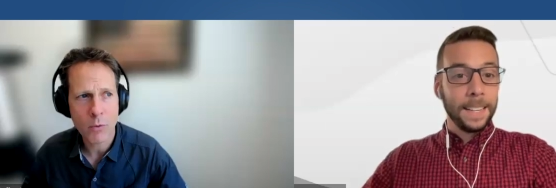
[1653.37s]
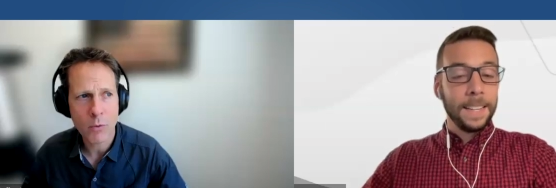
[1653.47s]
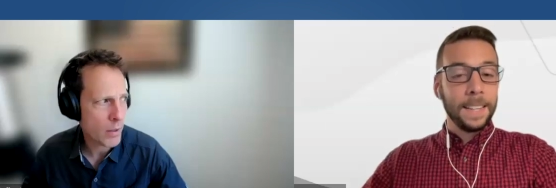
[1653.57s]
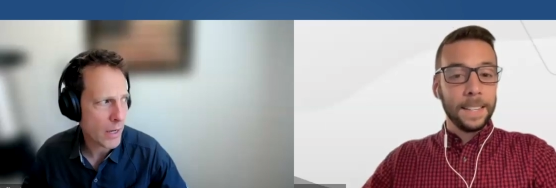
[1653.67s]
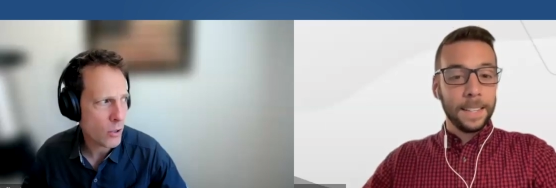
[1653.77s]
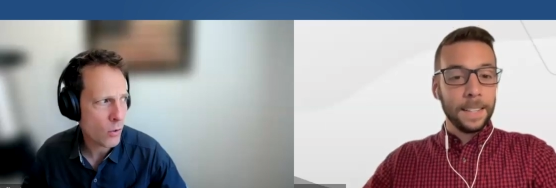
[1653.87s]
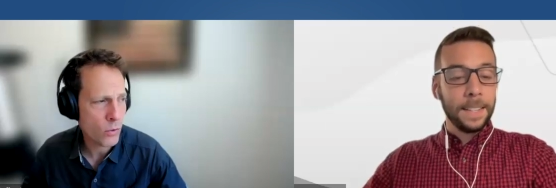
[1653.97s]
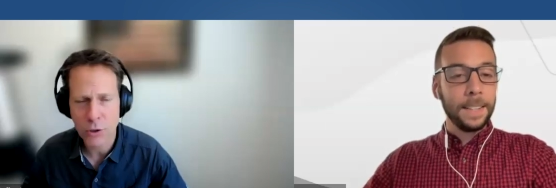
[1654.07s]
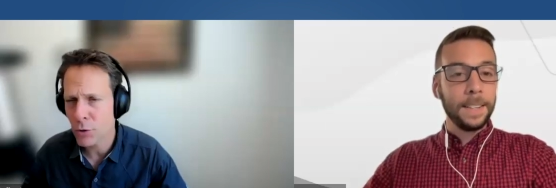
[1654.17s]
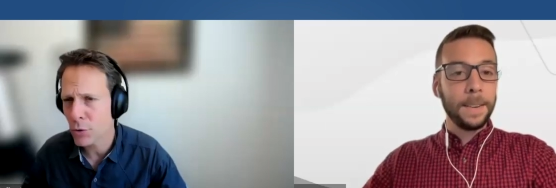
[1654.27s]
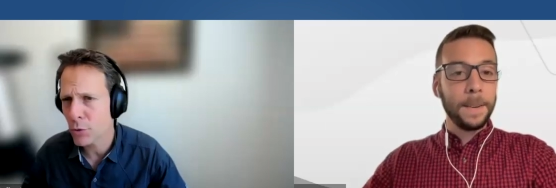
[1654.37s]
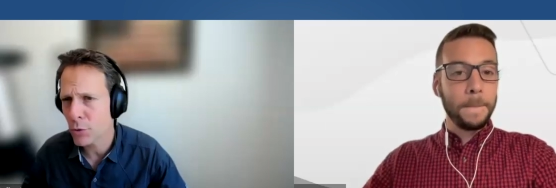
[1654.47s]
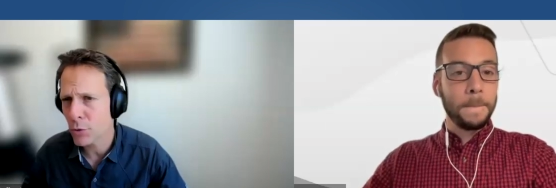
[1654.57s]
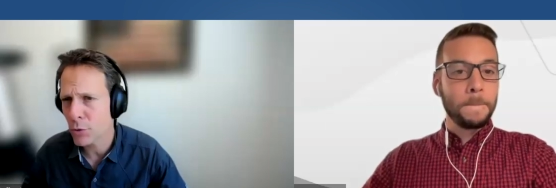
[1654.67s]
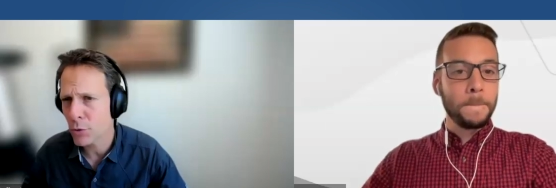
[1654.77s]
Speaker 1: I mean, I know
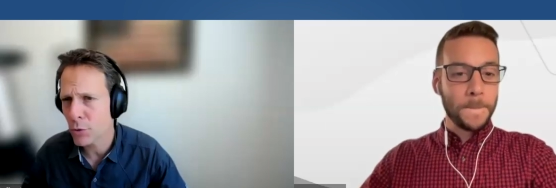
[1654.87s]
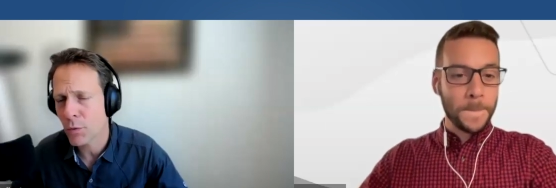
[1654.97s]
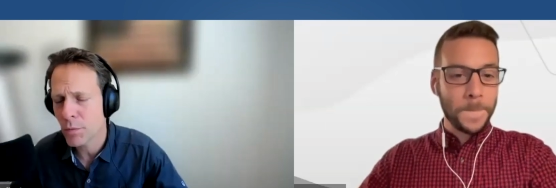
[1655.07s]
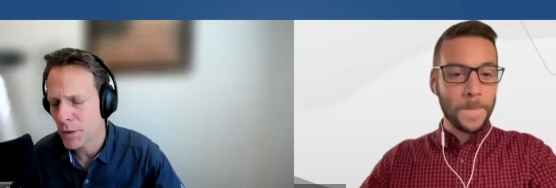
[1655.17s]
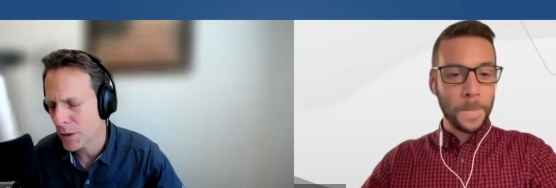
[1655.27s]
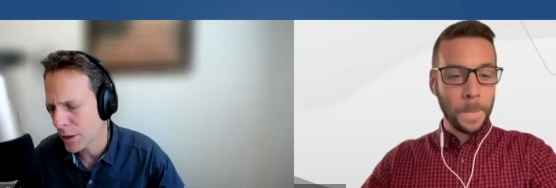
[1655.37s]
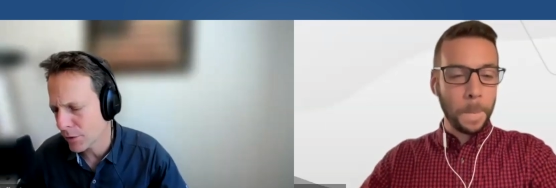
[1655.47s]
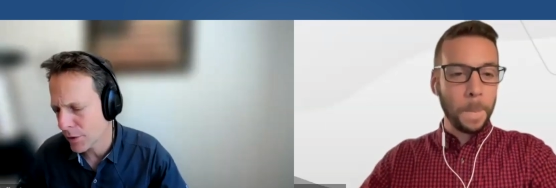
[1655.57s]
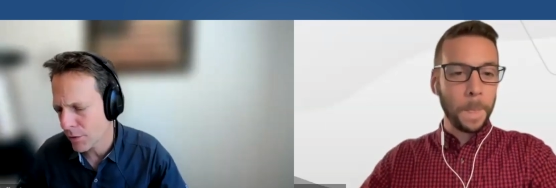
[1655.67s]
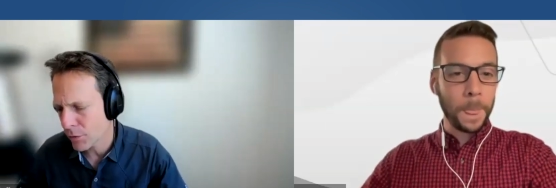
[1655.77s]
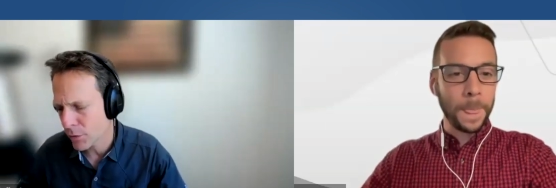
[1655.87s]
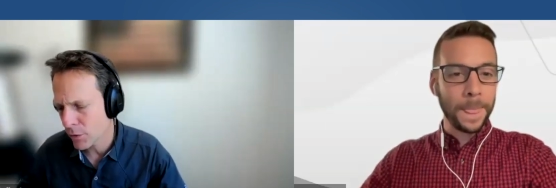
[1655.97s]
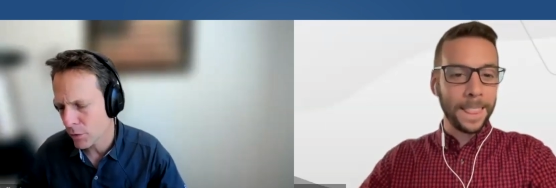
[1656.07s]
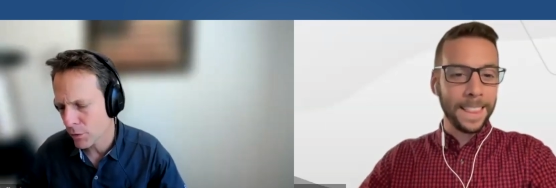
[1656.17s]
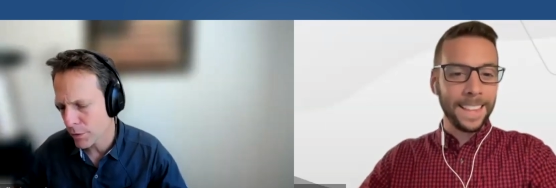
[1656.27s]
you and you know, we've been together now for over a